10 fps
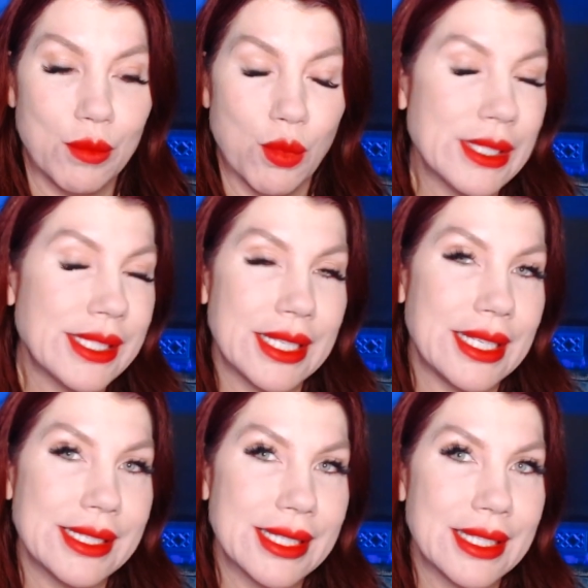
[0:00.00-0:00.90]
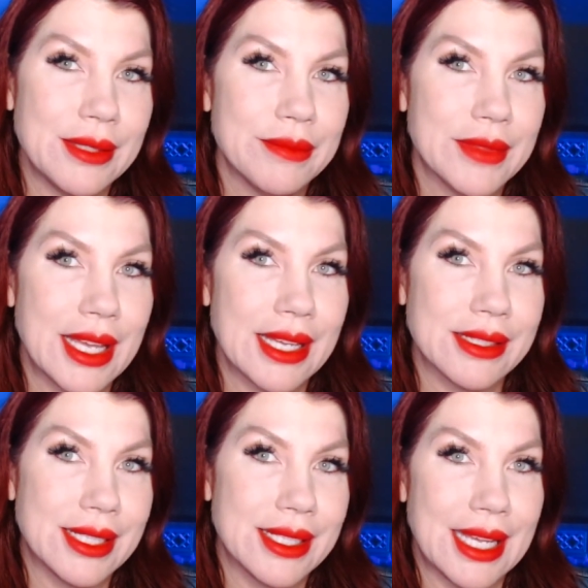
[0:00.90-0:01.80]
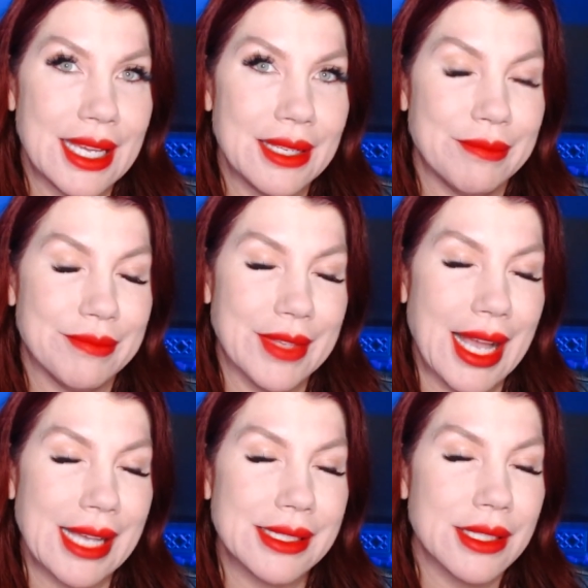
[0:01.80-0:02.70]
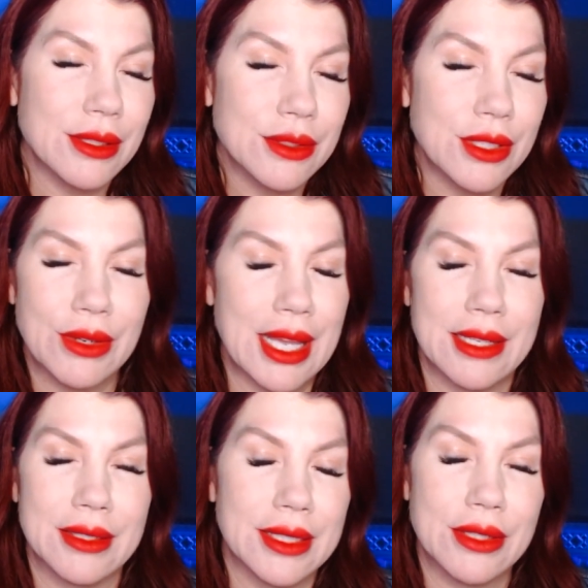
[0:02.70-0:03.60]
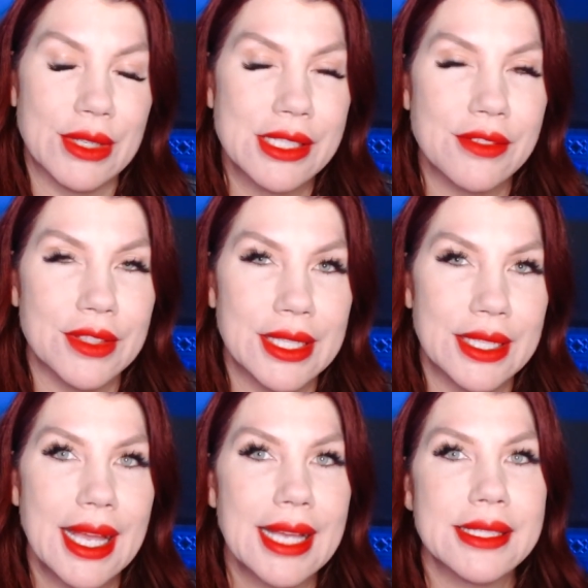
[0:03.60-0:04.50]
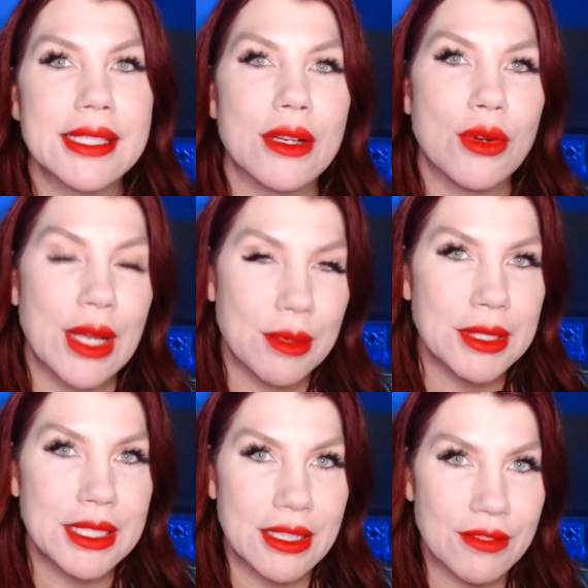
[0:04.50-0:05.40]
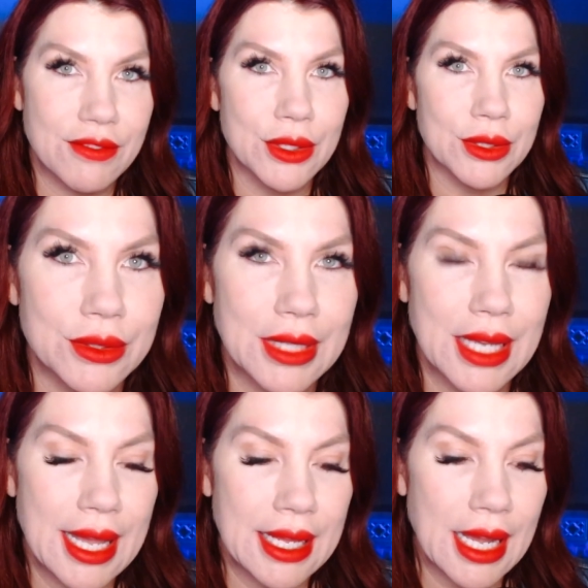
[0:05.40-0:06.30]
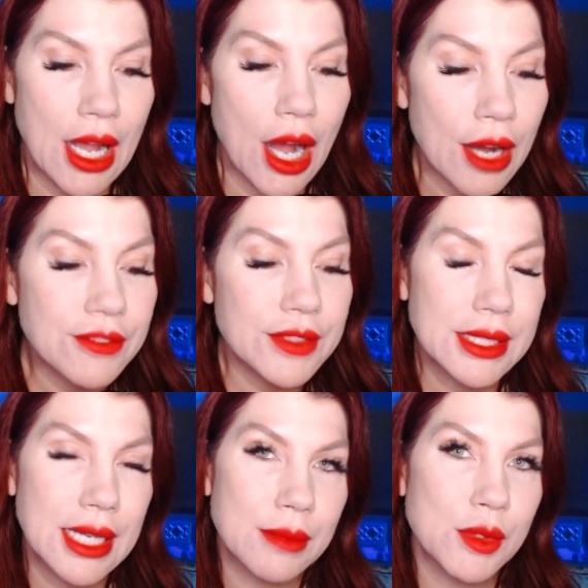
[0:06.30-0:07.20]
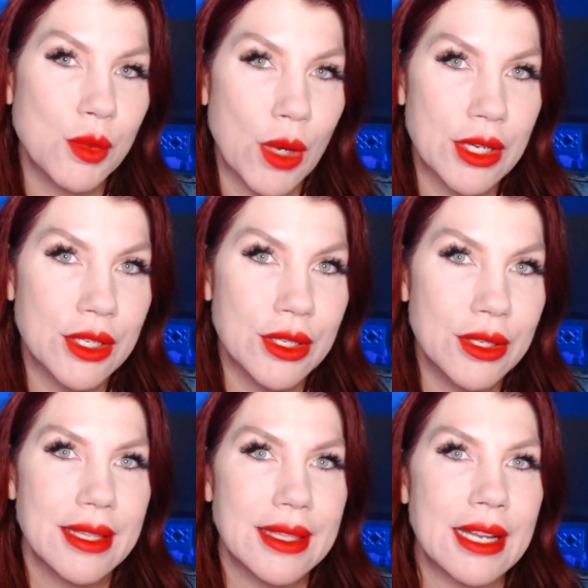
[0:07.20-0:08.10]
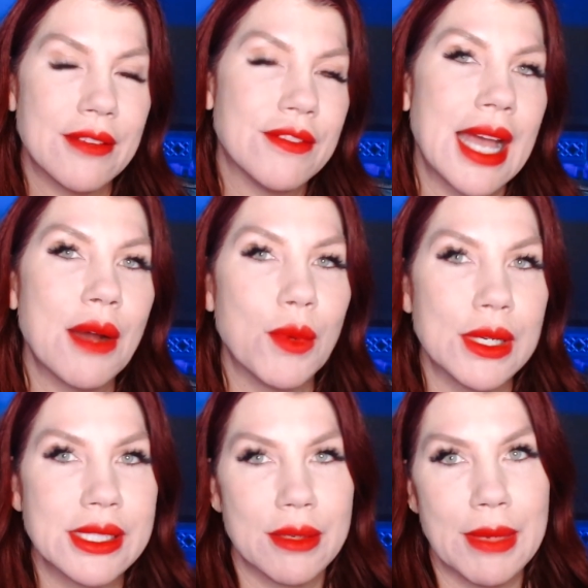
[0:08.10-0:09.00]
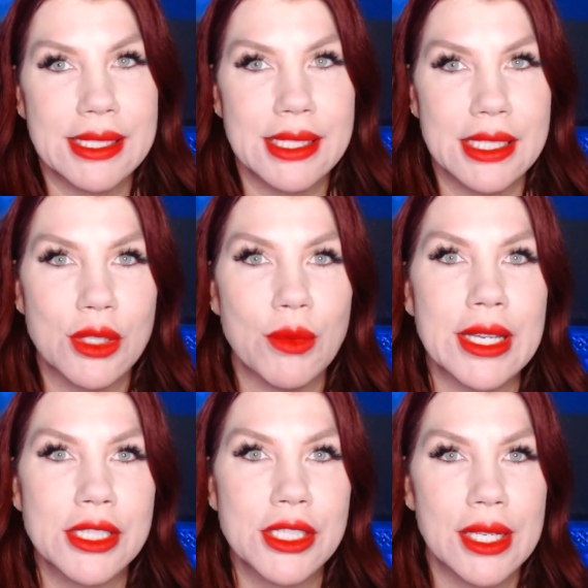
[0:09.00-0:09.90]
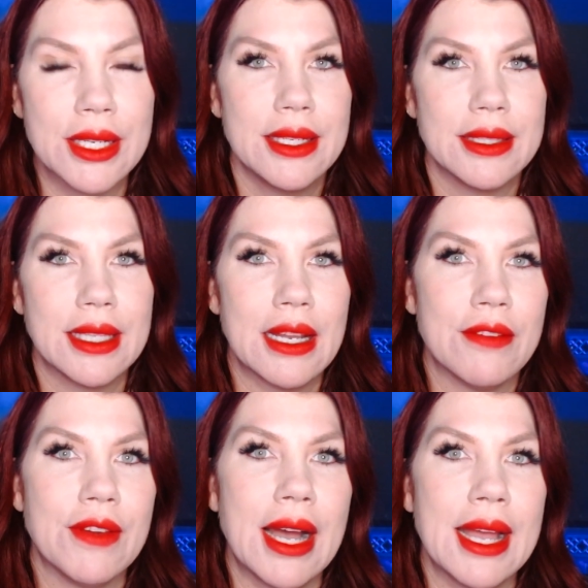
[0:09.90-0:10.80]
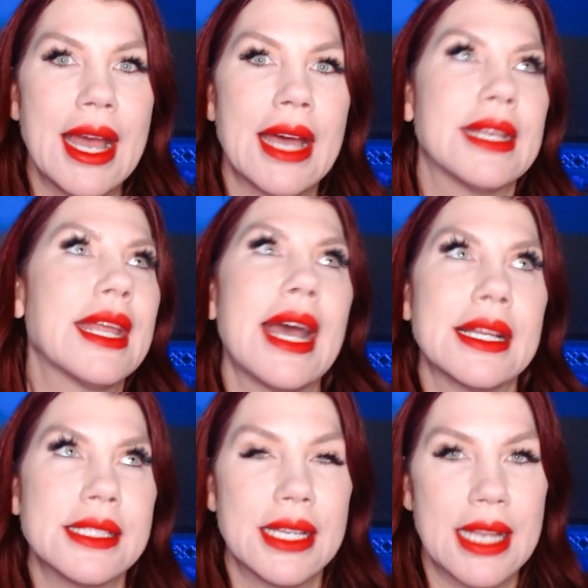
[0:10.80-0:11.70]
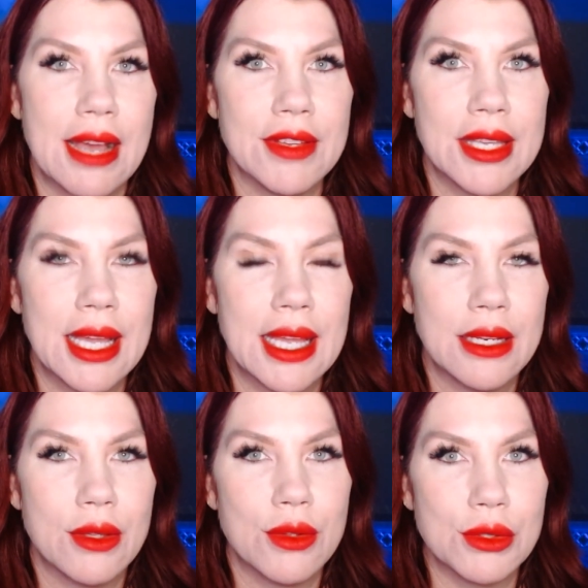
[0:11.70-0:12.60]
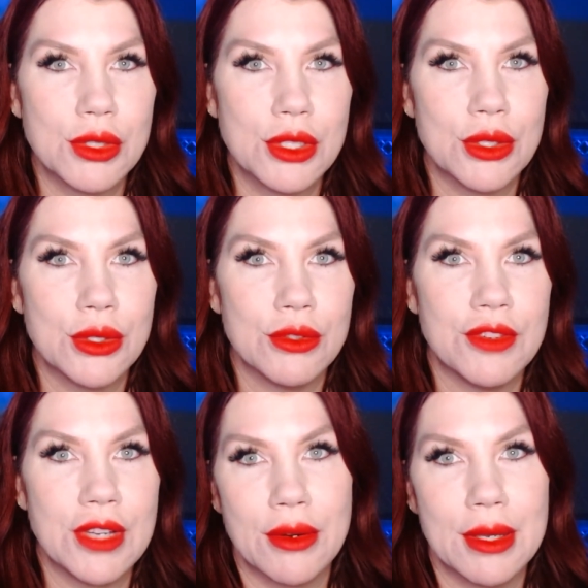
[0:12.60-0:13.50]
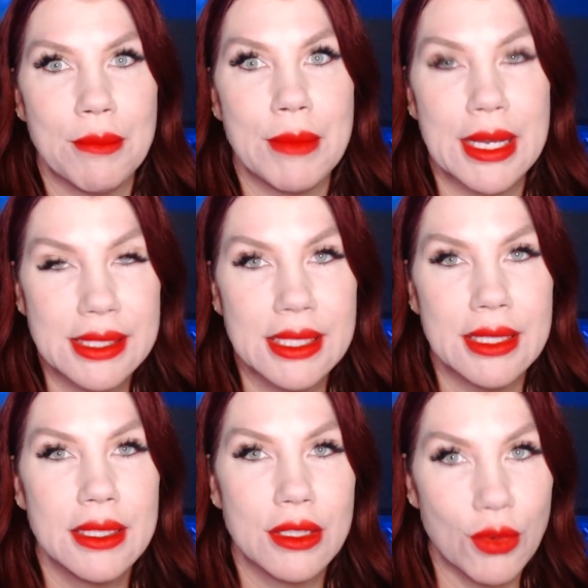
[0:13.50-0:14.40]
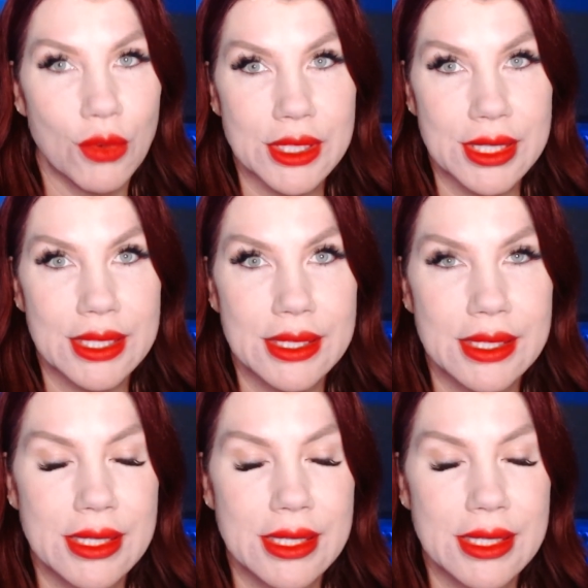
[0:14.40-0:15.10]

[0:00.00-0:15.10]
wasn't easy. And to date, I still don't handle it gracefully. It's incredibly difficult. And I oftentimes wonder that if that wasn't my situation, that if I hadn't had to navigate through two very messy divorces,